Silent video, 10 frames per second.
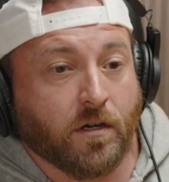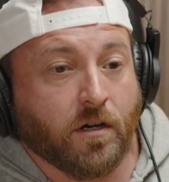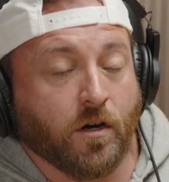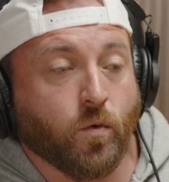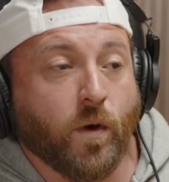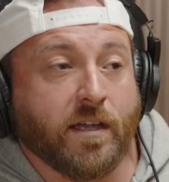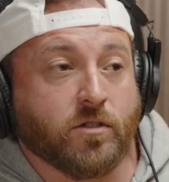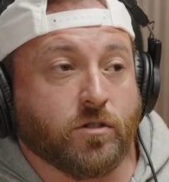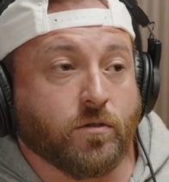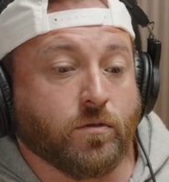a way
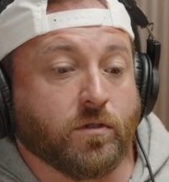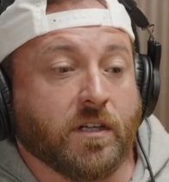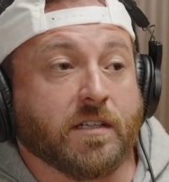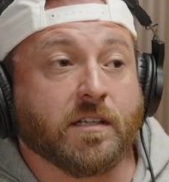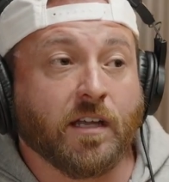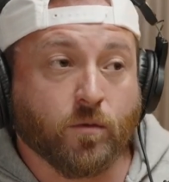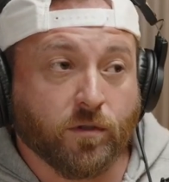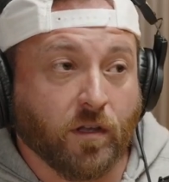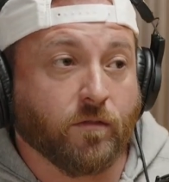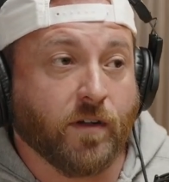to get together
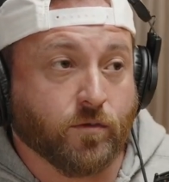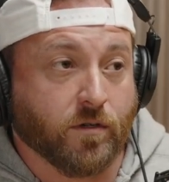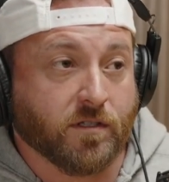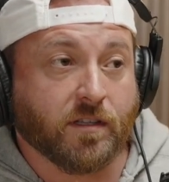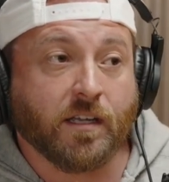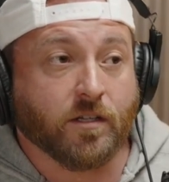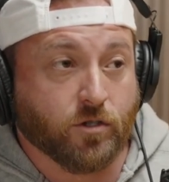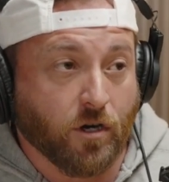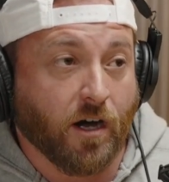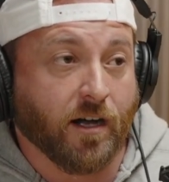with other veterans that they can
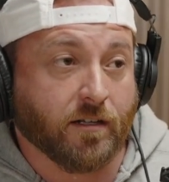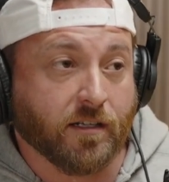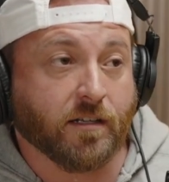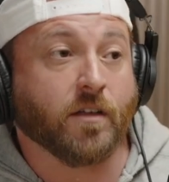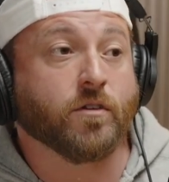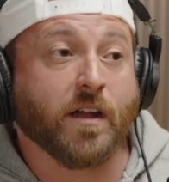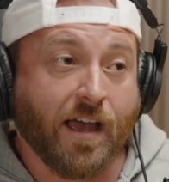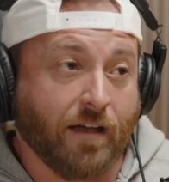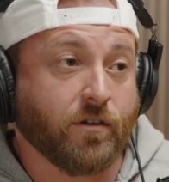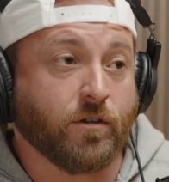talk, like another
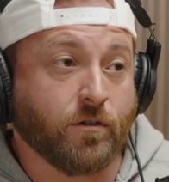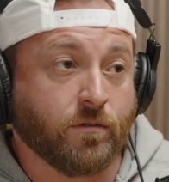avenue.